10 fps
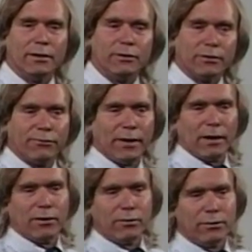your
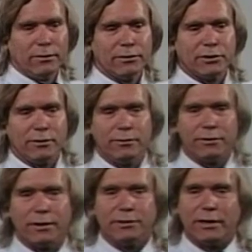fellow
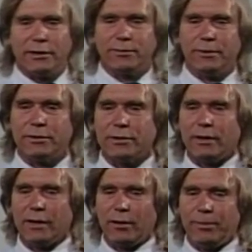student assessments
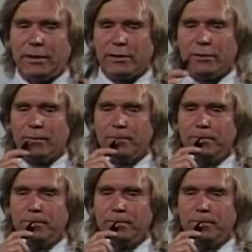are helping you,